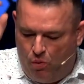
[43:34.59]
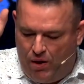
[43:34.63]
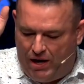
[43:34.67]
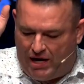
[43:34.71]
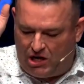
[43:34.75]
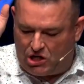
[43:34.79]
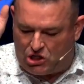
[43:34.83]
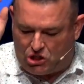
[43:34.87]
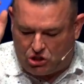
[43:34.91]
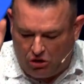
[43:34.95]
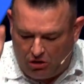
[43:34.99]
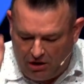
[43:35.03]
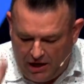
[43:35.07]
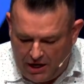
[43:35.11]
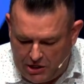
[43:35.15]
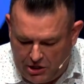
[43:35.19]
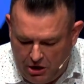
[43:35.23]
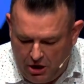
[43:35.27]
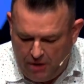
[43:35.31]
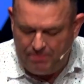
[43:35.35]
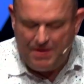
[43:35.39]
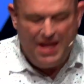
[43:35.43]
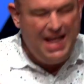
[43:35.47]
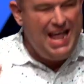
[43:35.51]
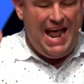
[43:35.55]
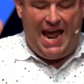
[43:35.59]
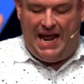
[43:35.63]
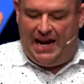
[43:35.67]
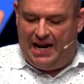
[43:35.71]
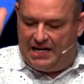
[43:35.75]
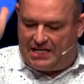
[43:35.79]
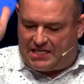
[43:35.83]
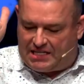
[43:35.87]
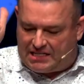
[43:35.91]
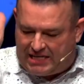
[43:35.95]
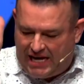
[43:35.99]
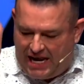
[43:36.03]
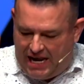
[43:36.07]
We can certainly do it. He
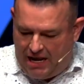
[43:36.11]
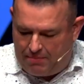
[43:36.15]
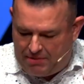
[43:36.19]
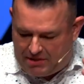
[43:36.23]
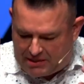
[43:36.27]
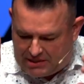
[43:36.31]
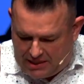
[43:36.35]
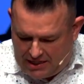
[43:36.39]
didn't say